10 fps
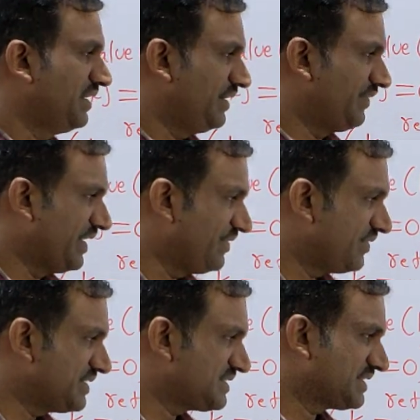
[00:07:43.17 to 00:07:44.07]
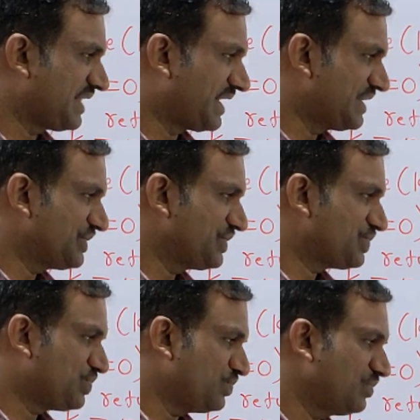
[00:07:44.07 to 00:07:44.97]
If any once the condition
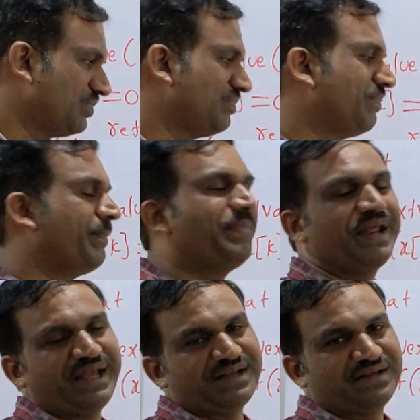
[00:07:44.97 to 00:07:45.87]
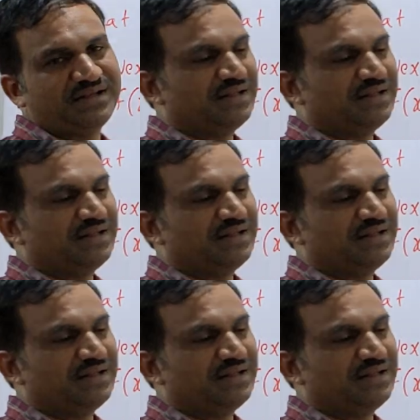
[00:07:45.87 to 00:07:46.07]
is true, break.